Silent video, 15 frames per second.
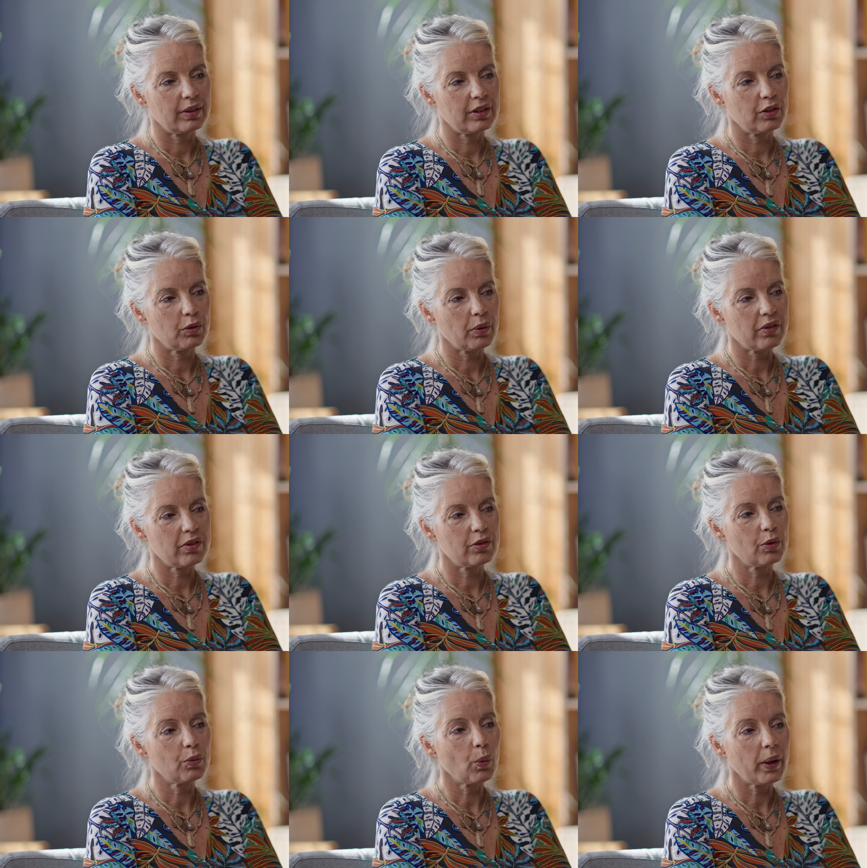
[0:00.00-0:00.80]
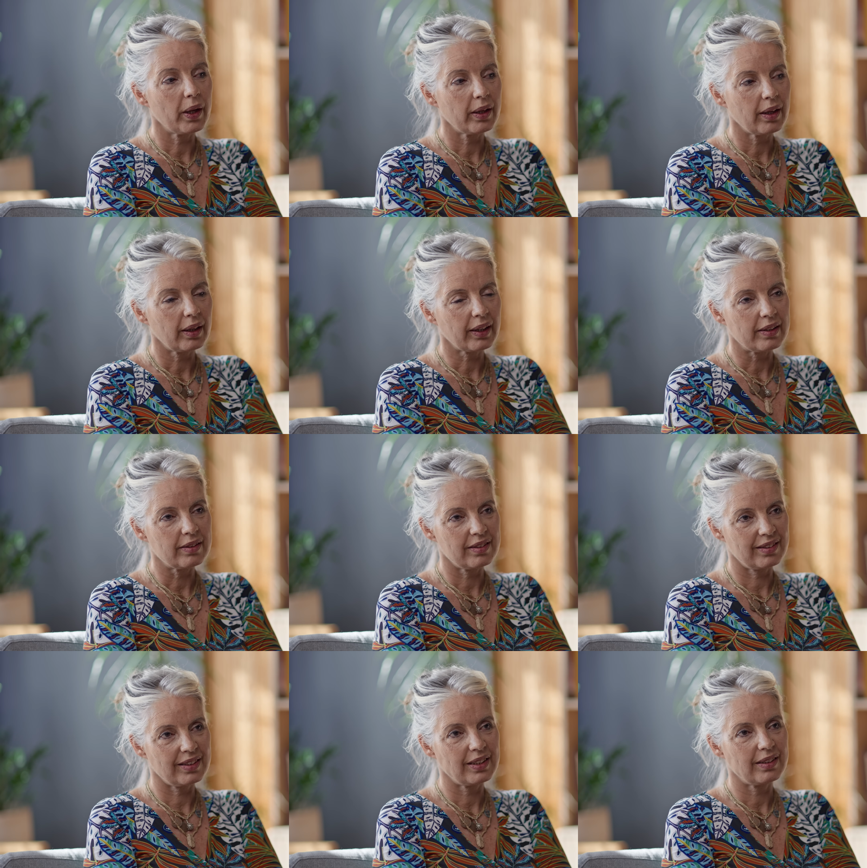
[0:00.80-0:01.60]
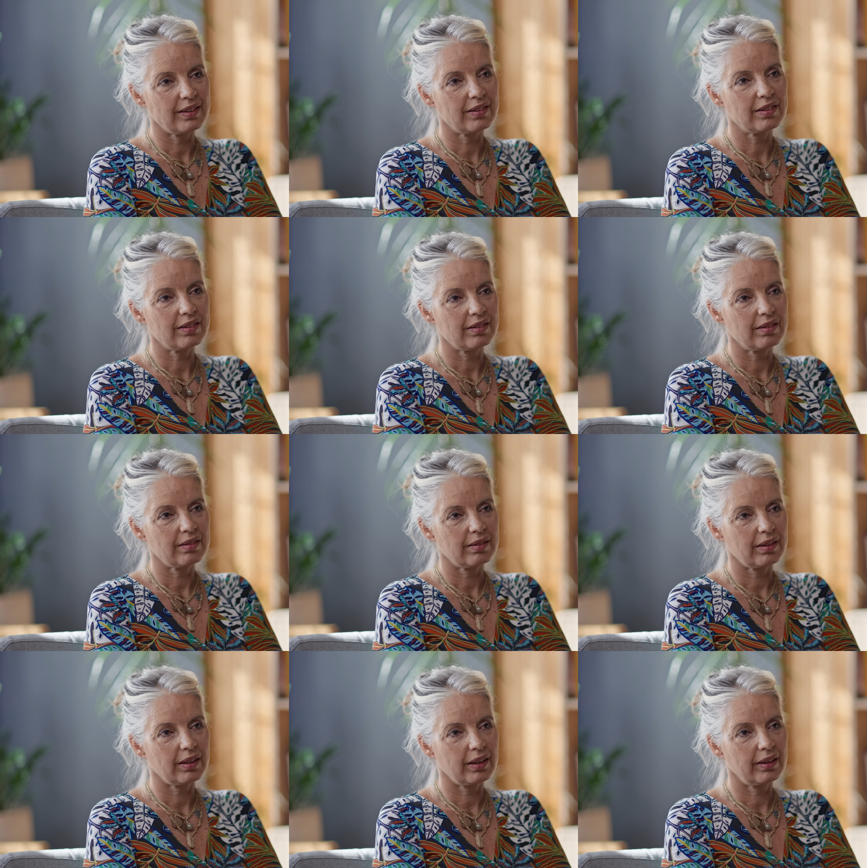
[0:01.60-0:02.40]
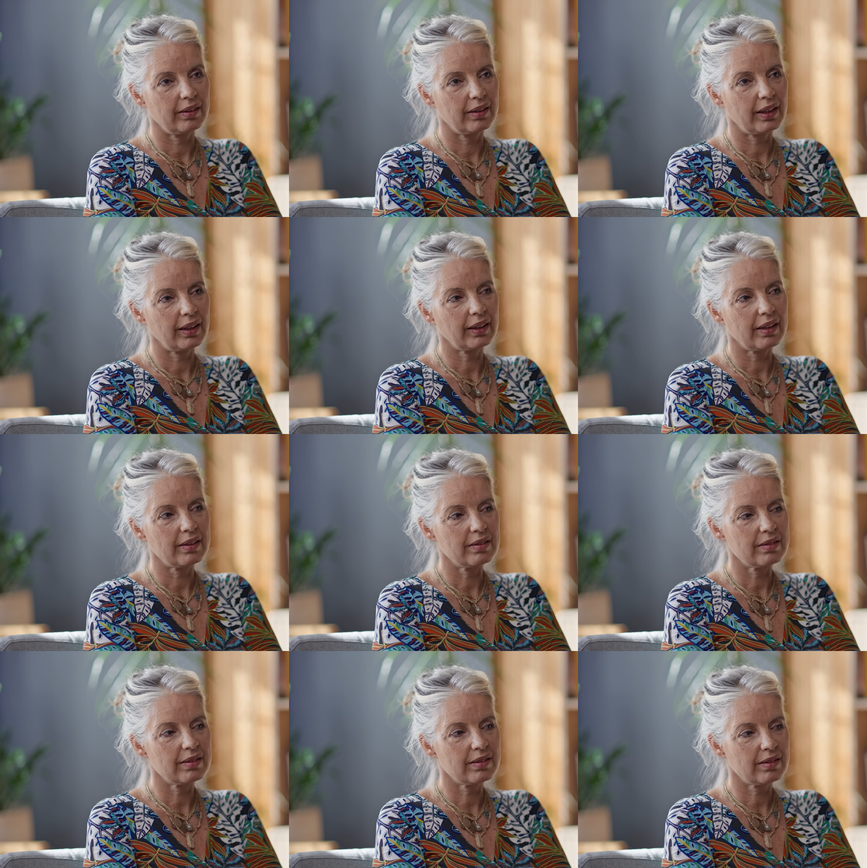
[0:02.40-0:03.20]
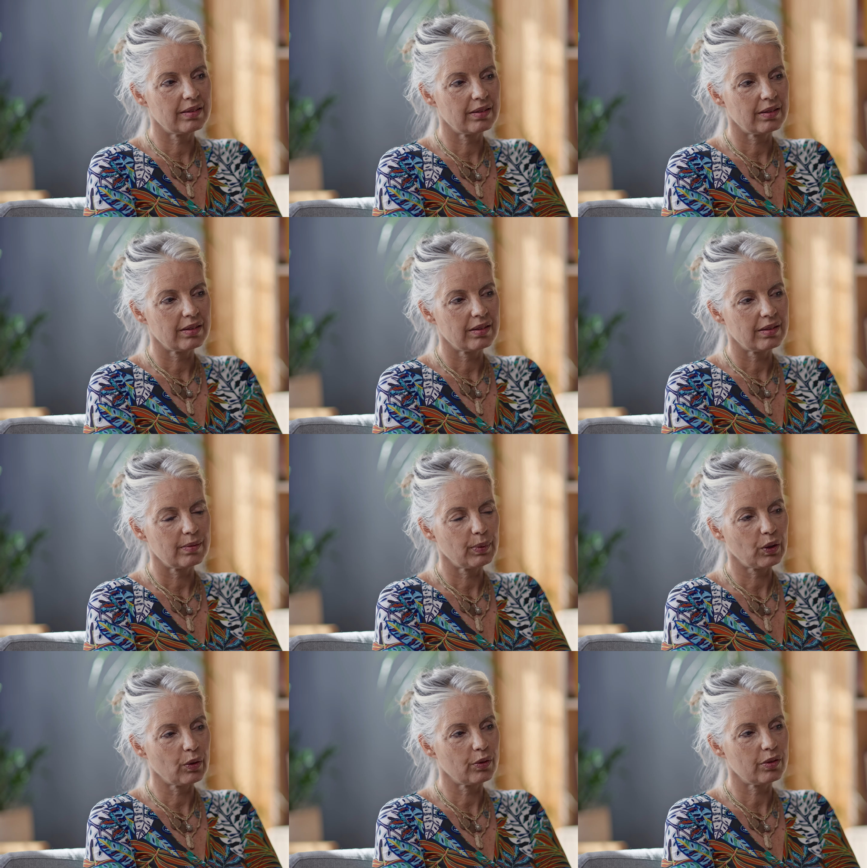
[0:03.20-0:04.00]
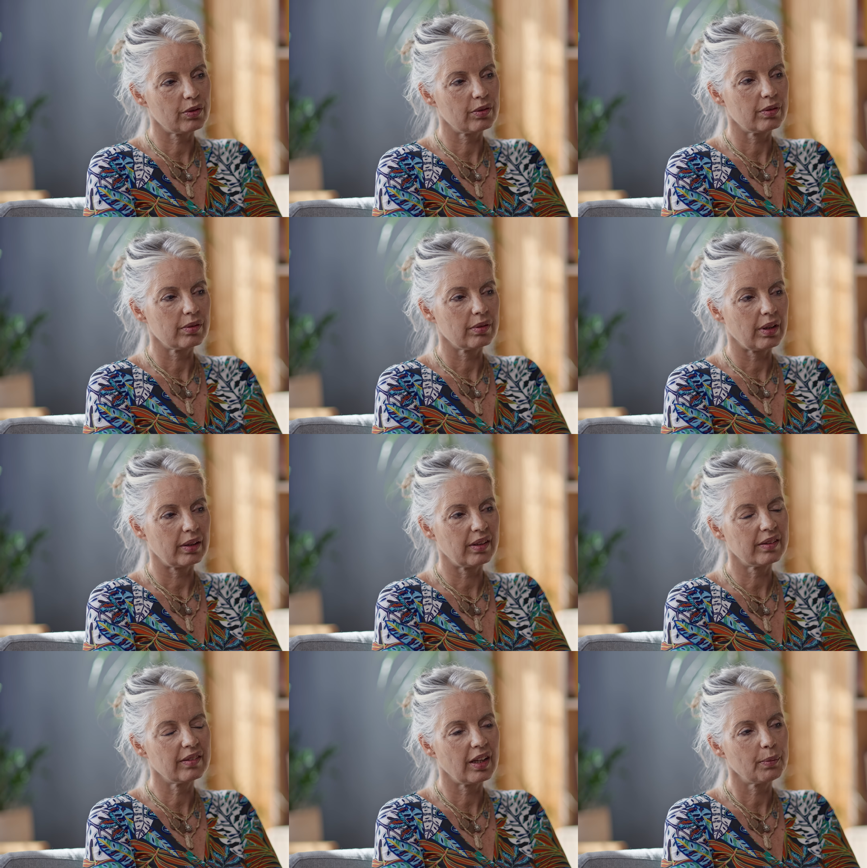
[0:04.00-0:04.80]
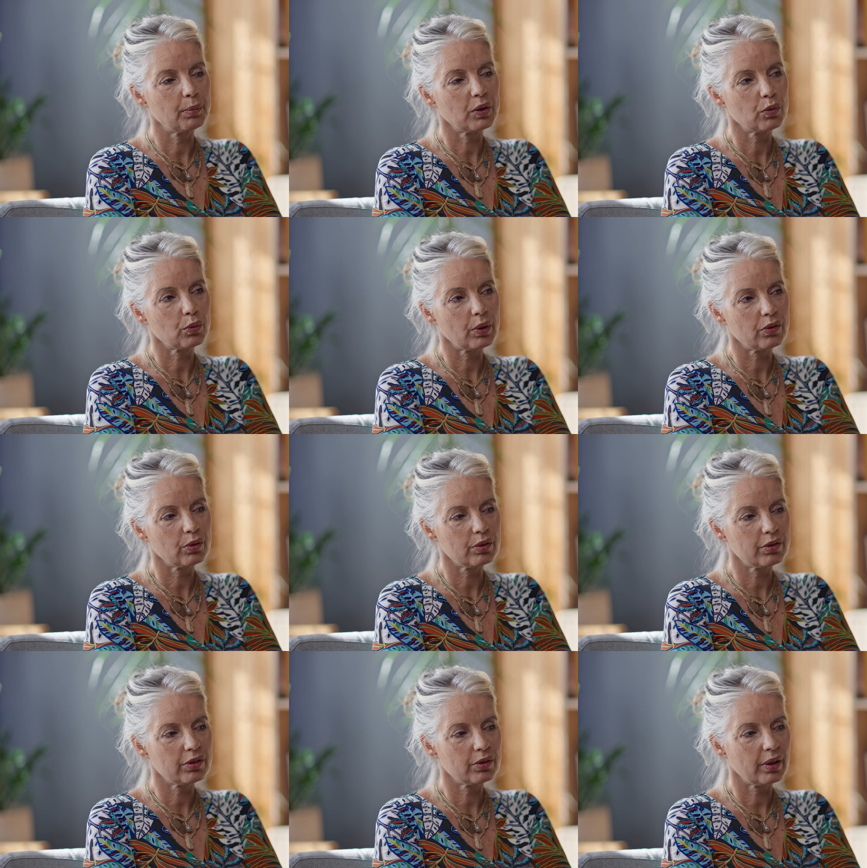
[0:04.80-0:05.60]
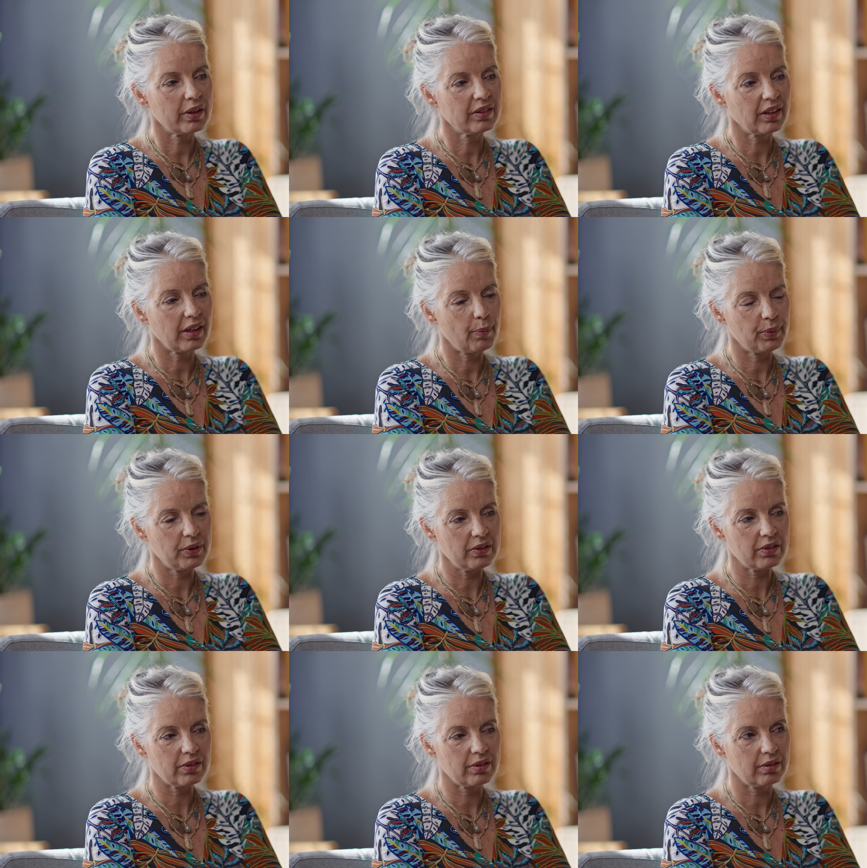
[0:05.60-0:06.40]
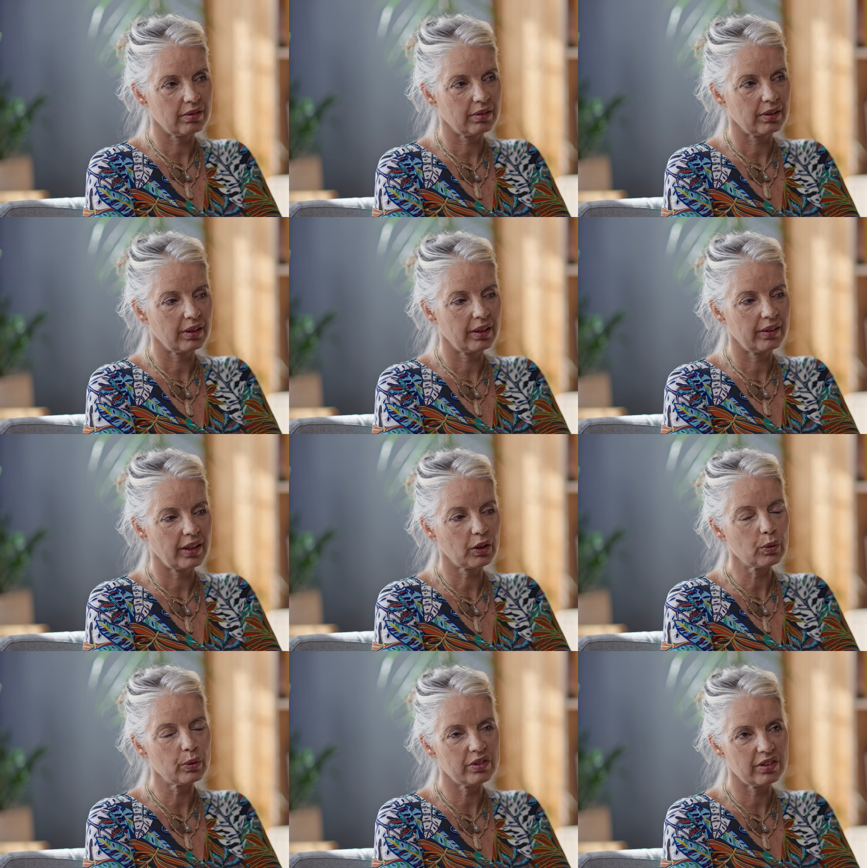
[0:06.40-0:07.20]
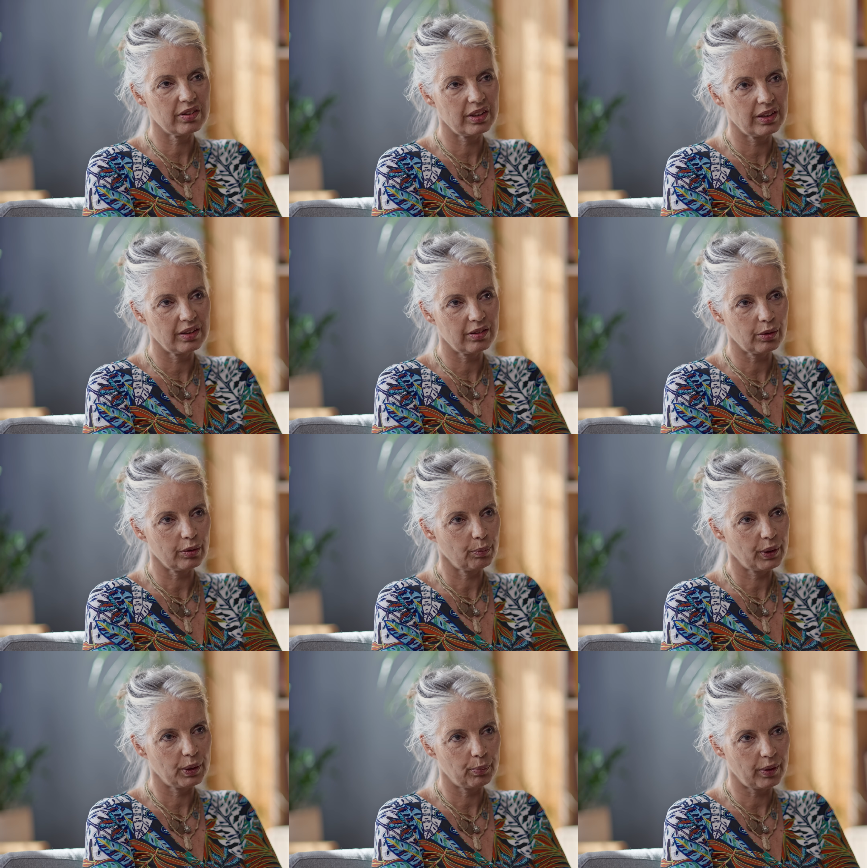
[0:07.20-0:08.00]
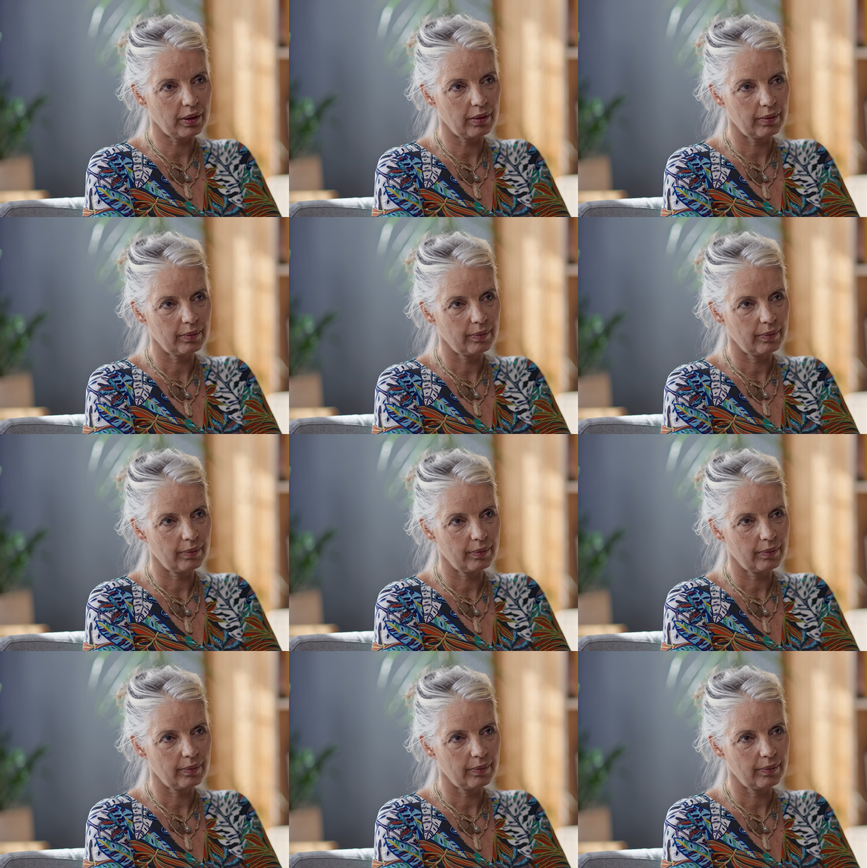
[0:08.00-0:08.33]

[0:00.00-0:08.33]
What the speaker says: it was the way I can see it, and I can, because at that time I was also a therapist and I could see it on people.